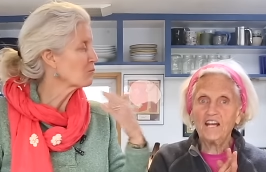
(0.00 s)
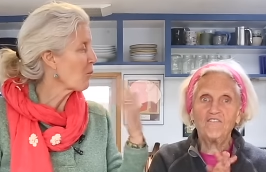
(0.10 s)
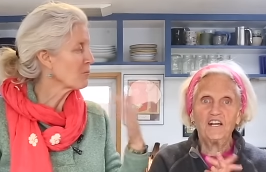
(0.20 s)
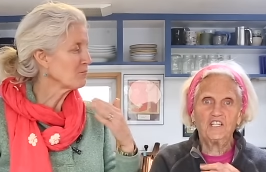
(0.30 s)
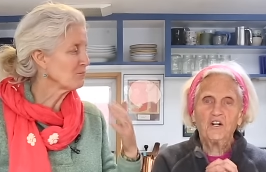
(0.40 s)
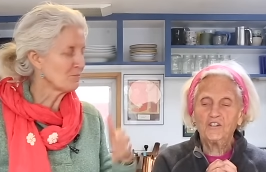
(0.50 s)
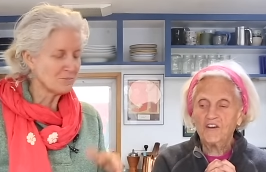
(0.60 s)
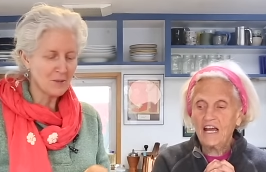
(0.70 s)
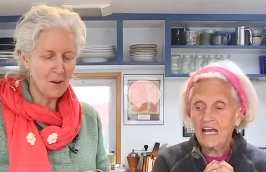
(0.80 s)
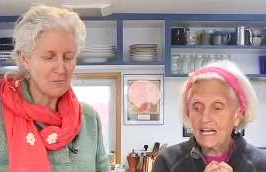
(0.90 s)
Speaker 1: if I told her
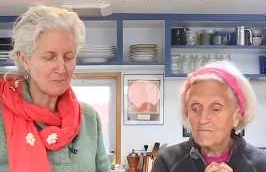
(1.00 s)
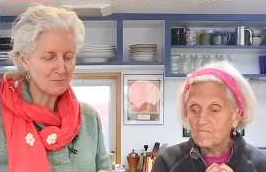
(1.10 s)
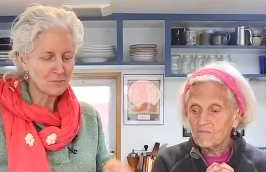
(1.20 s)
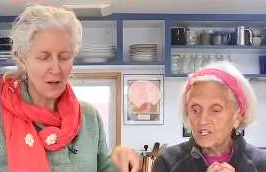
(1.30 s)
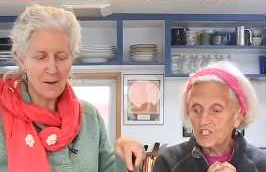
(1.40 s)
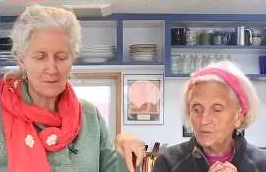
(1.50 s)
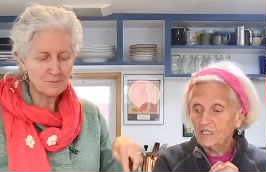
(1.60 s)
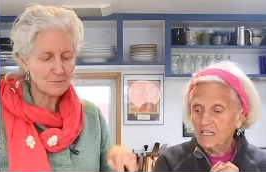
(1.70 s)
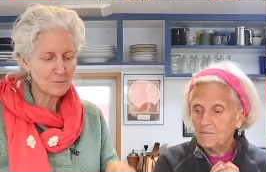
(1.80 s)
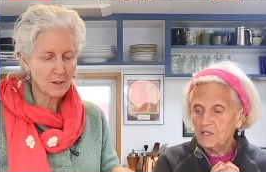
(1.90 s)
ahead, she
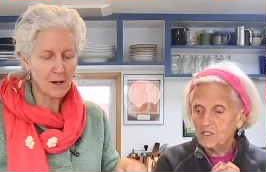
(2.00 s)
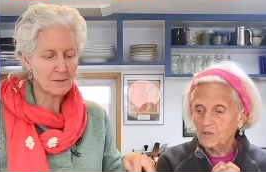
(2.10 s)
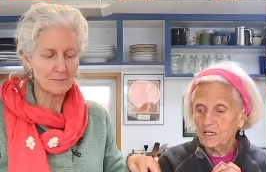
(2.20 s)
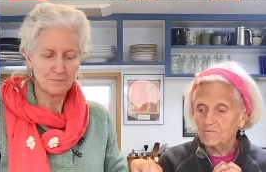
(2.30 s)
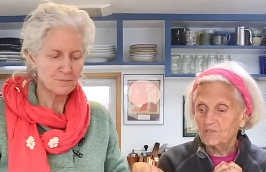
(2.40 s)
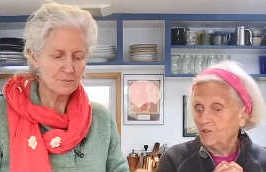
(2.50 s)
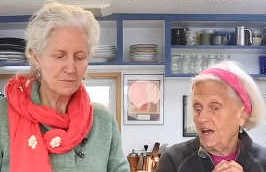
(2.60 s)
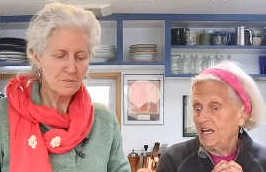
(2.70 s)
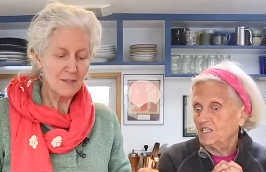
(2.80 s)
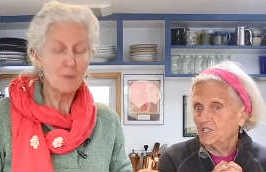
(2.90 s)
wouldn't let me do it, so
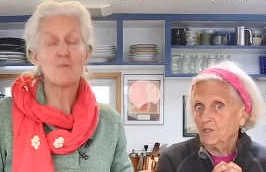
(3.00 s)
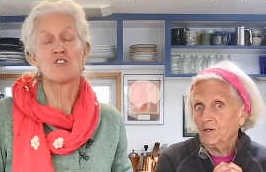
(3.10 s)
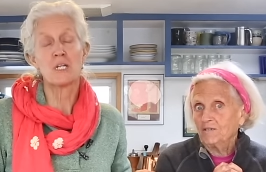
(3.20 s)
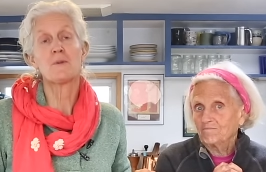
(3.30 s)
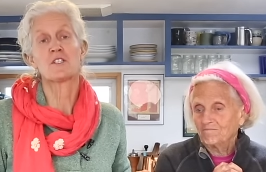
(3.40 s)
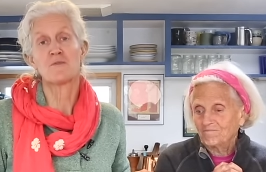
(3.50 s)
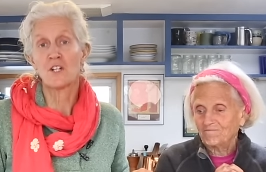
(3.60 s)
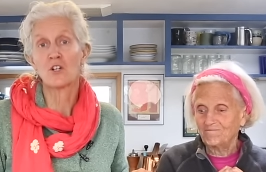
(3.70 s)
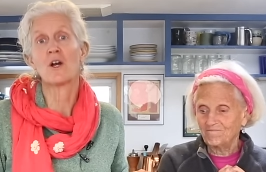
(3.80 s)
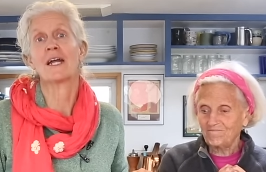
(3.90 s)
I had to do it. She puts
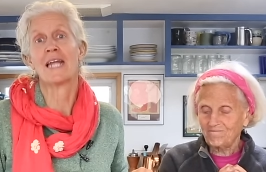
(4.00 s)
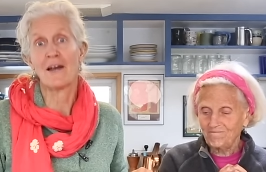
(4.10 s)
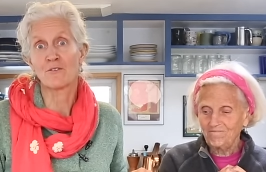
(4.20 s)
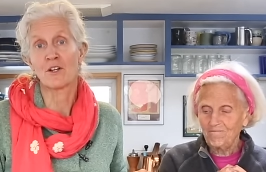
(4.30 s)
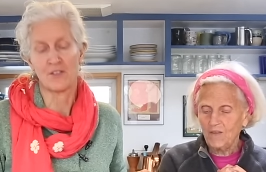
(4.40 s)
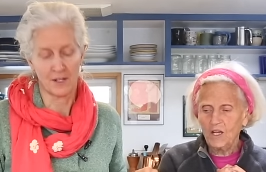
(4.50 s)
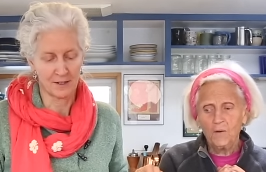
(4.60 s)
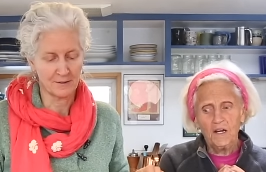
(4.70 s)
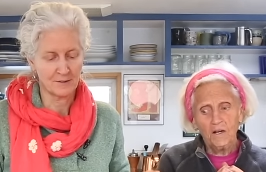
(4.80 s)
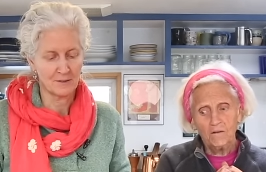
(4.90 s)
Speaker 2: vinegar on everything. No,
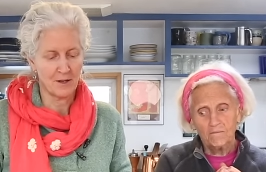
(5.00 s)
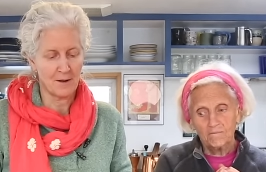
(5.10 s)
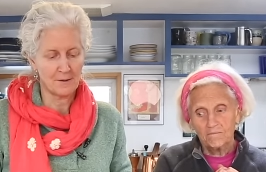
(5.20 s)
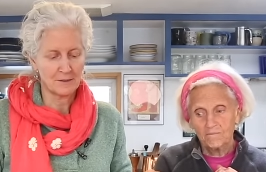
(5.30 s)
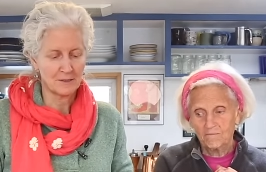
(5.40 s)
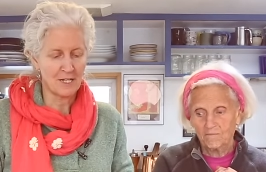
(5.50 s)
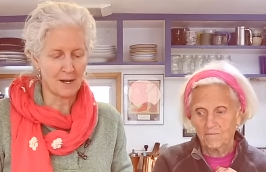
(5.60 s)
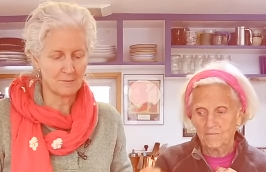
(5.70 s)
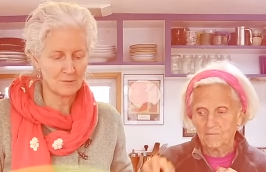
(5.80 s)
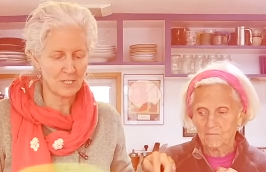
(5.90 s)
I don't. Yeah,
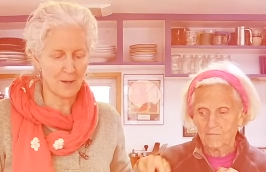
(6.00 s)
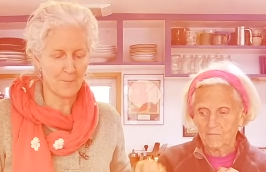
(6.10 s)
yeah.